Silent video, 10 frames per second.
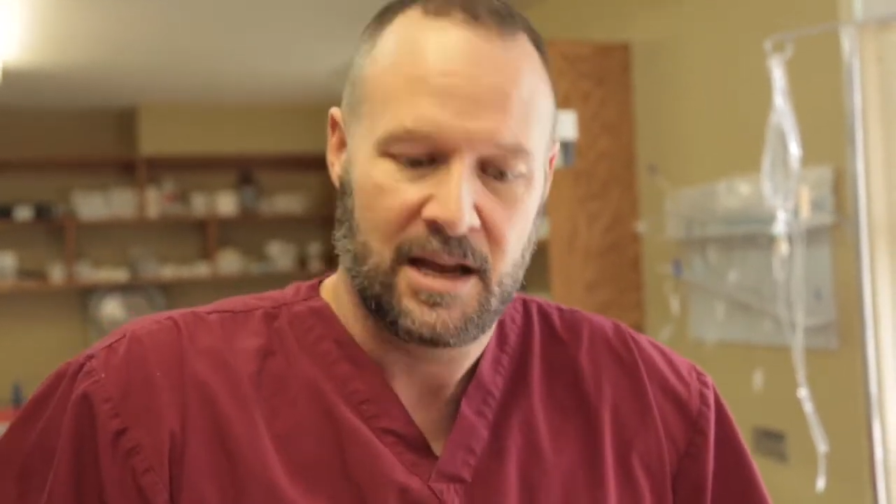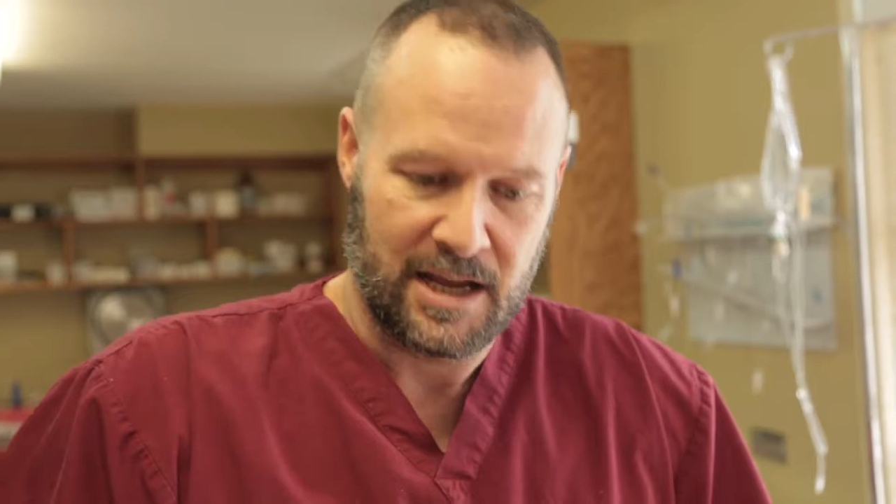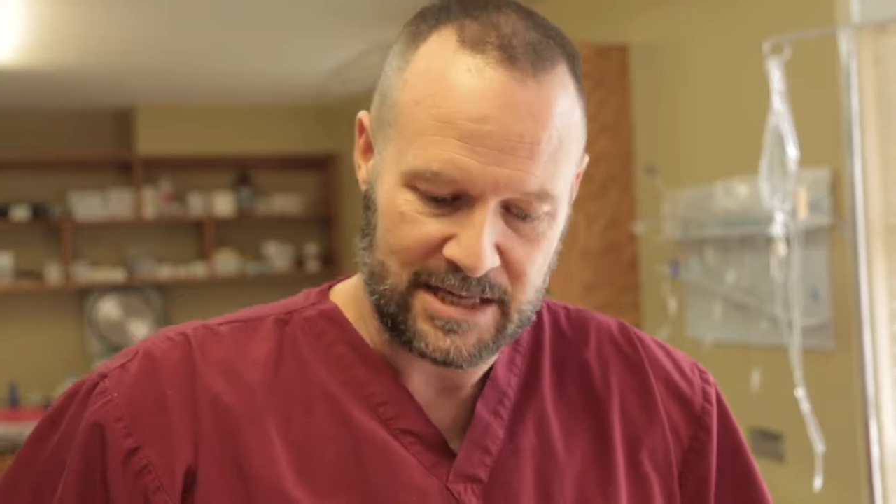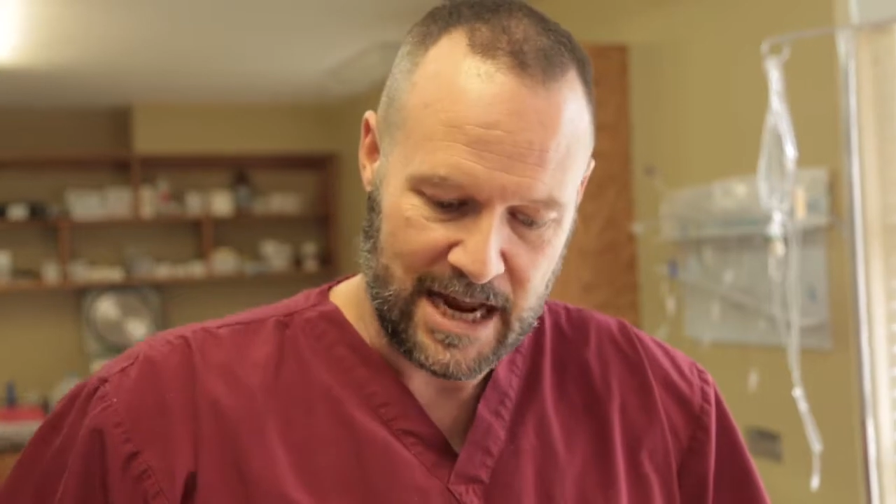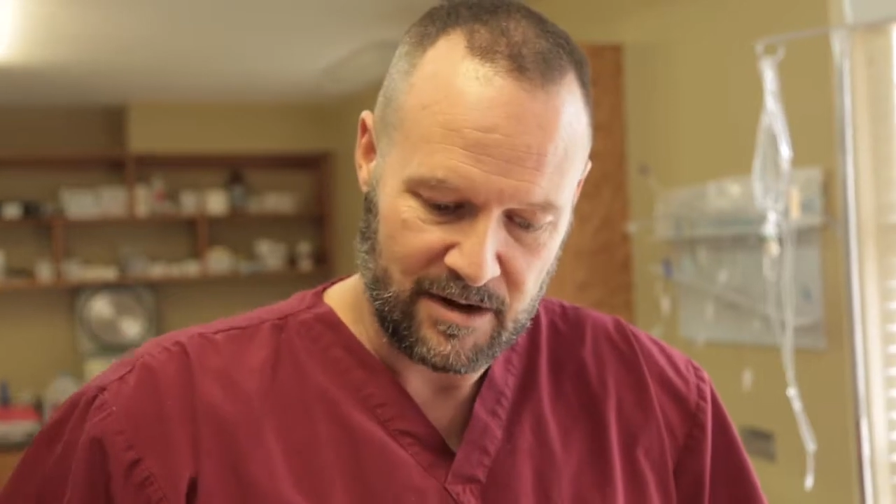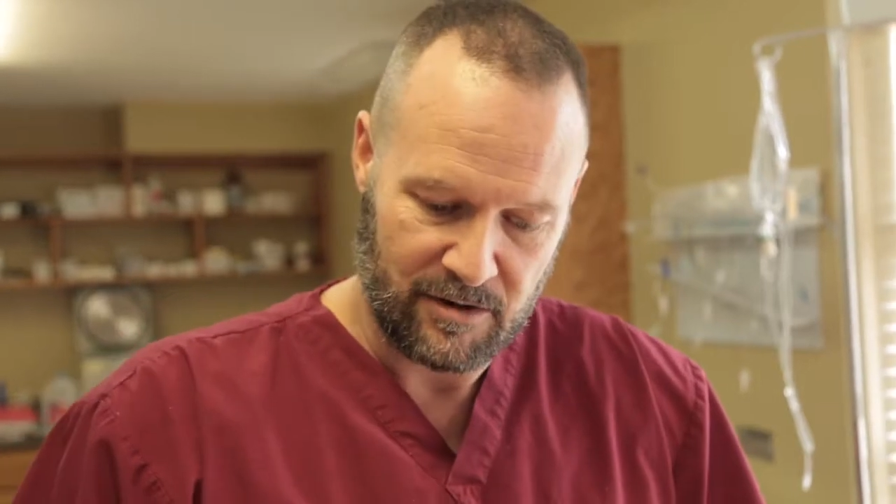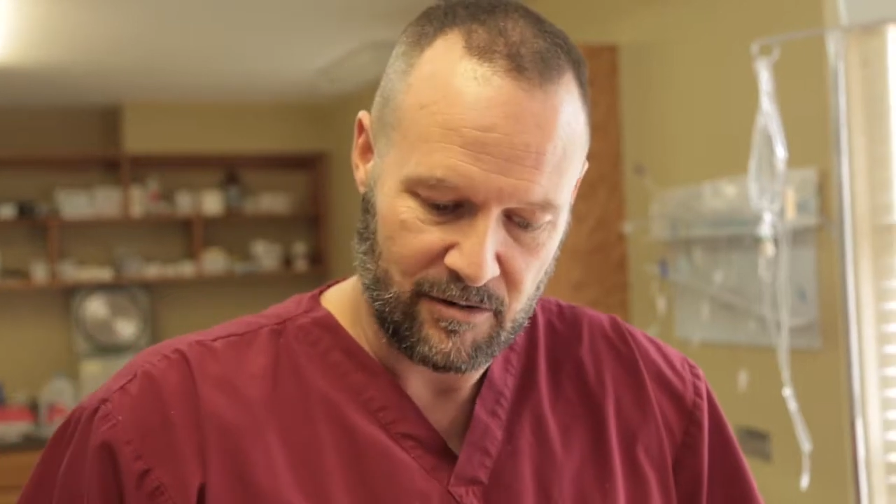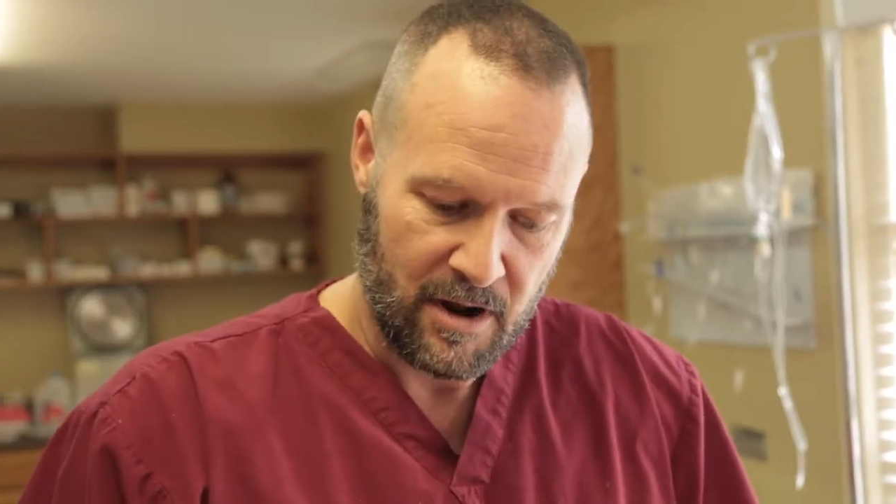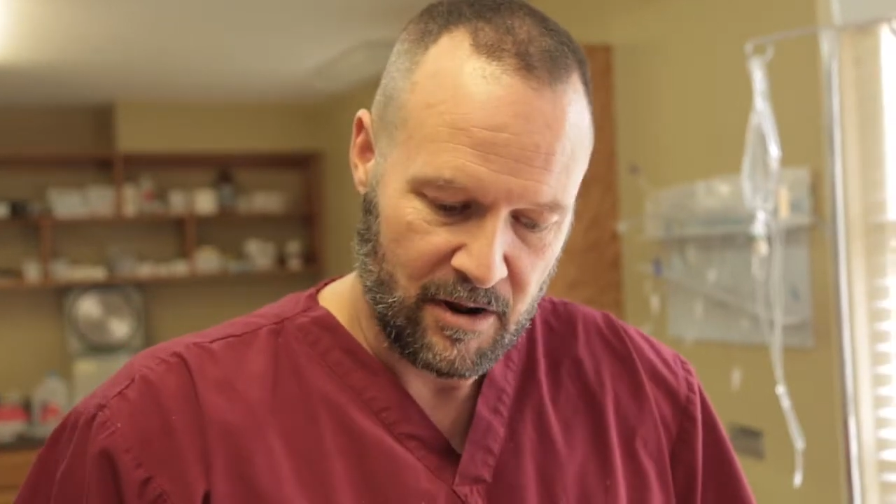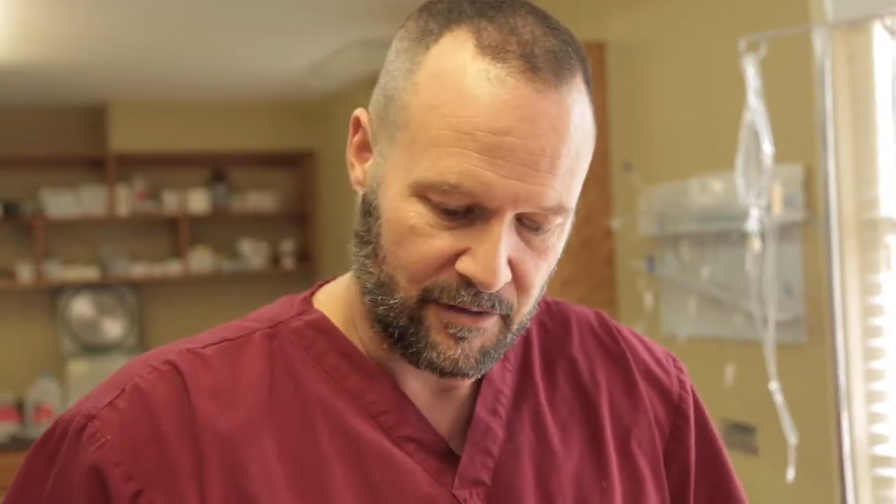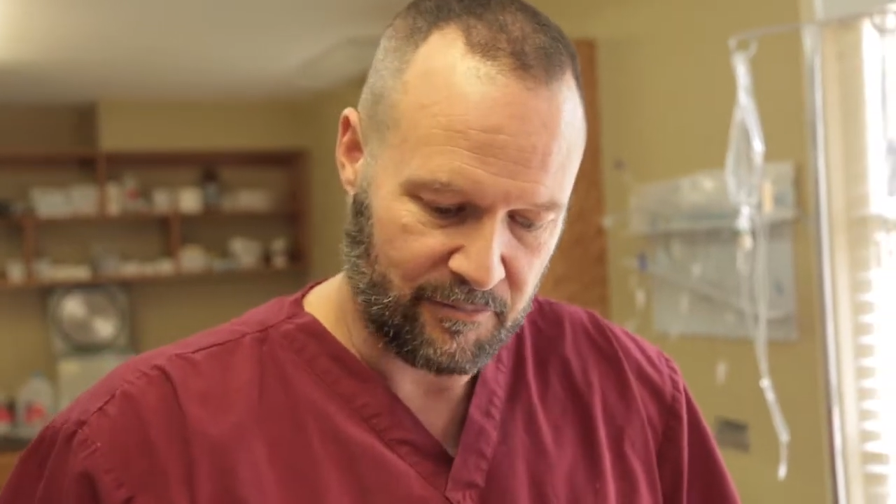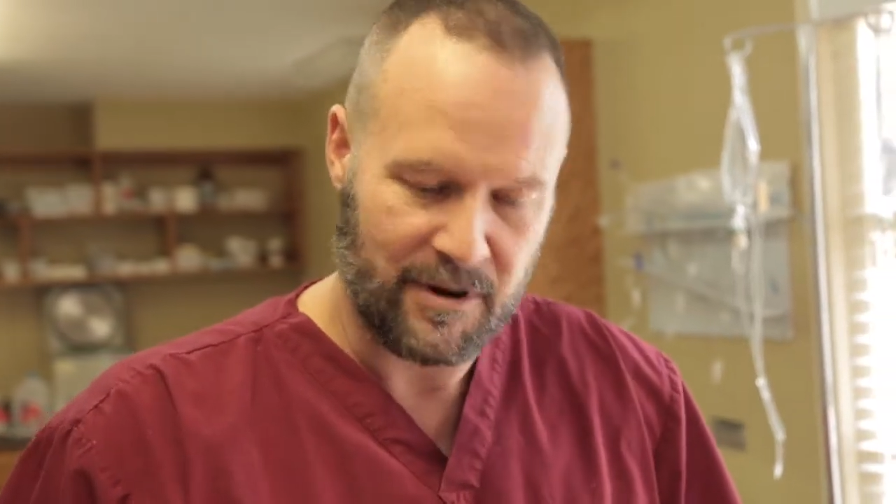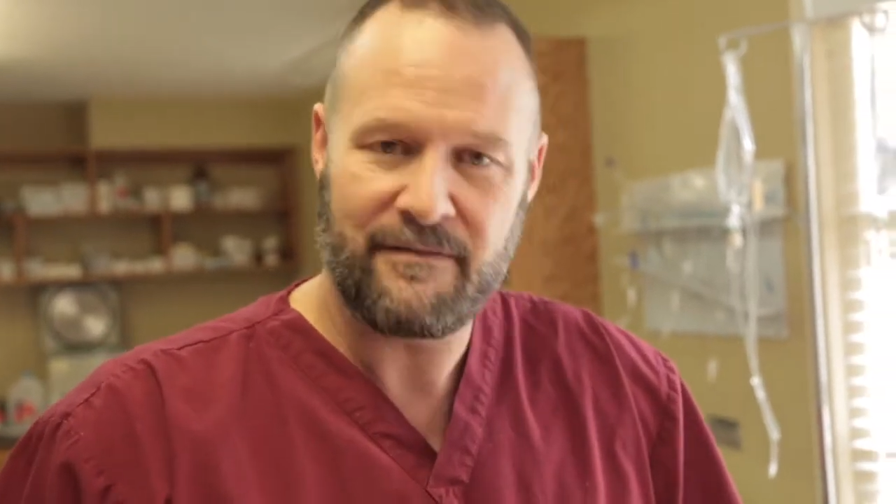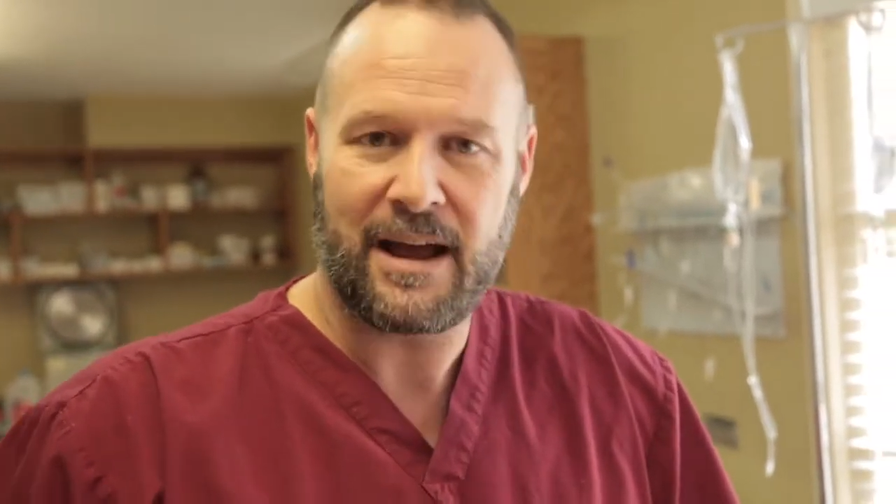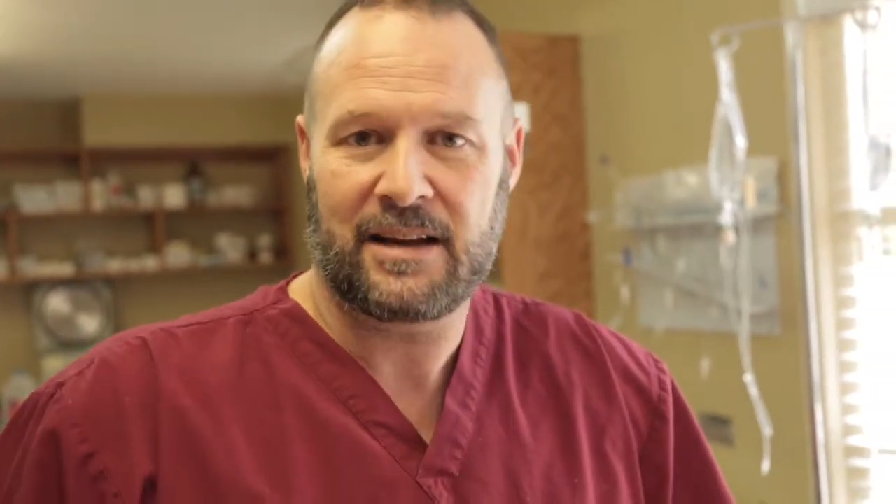is I do
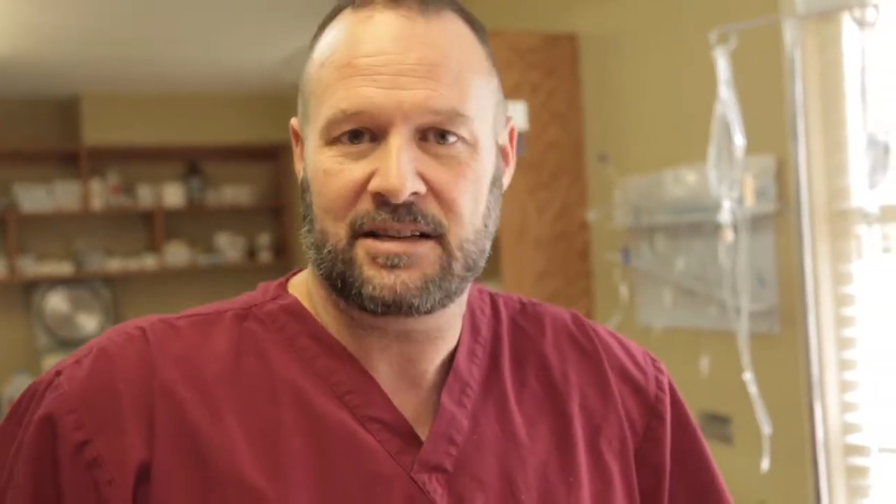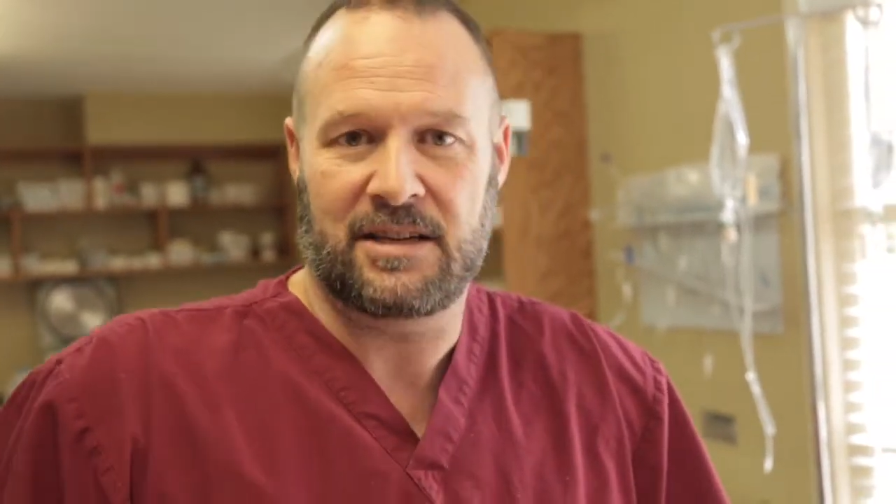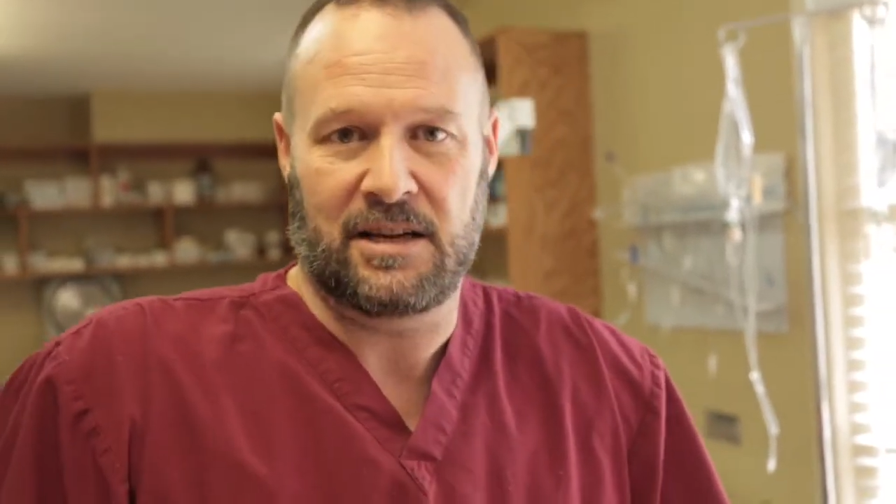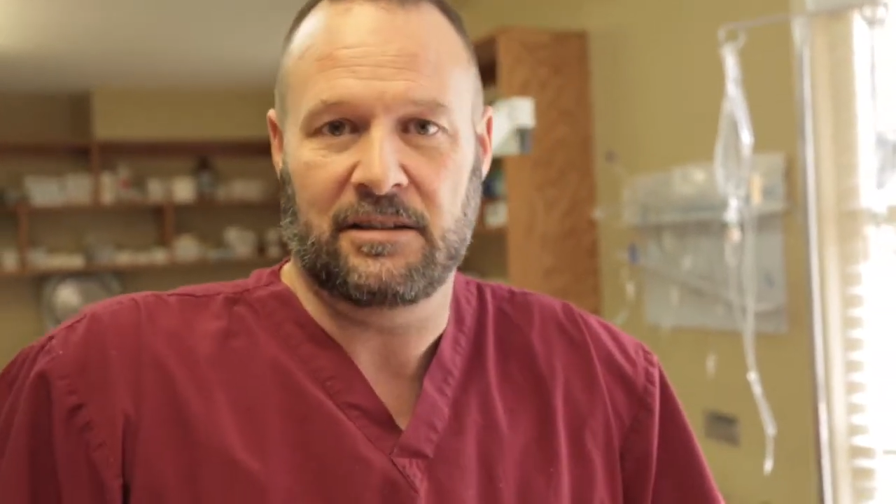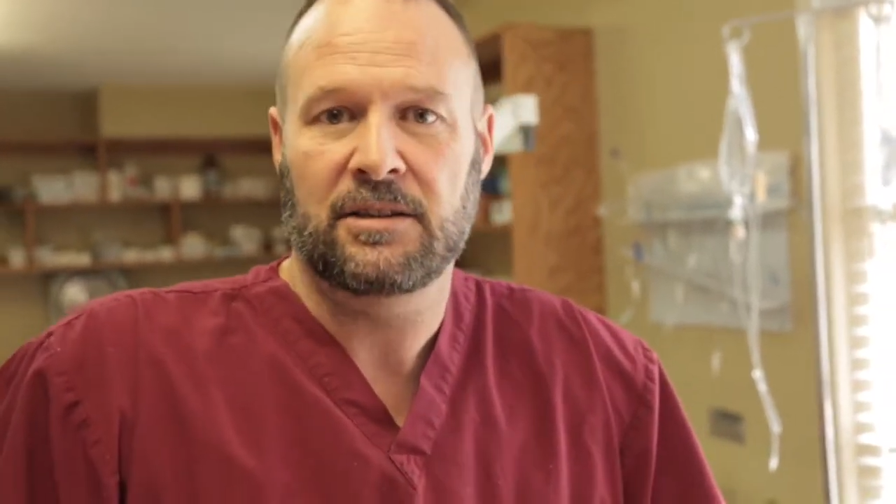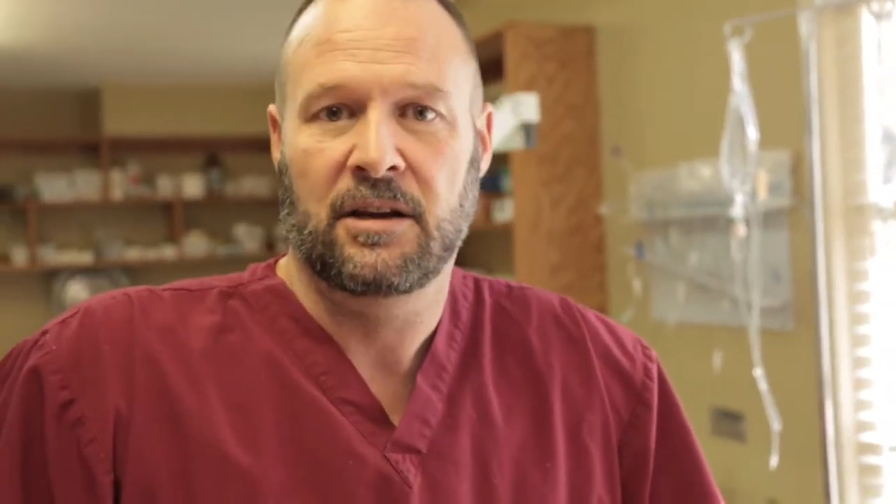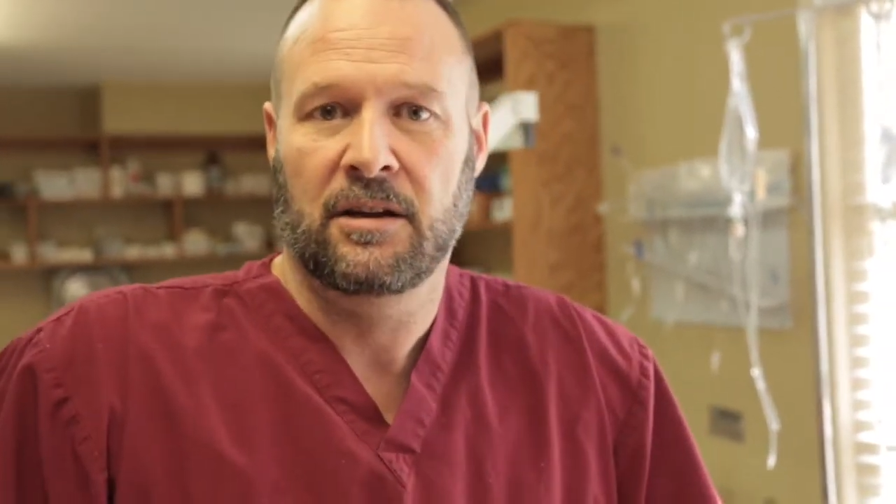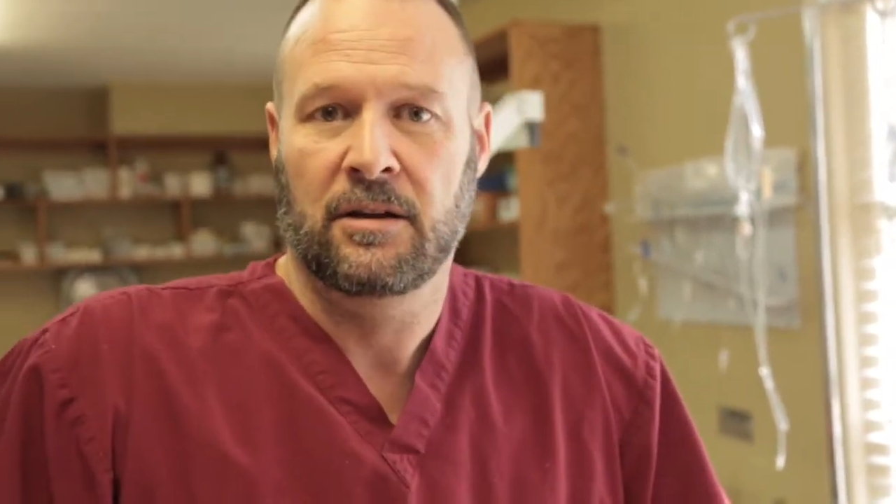3 vaccines,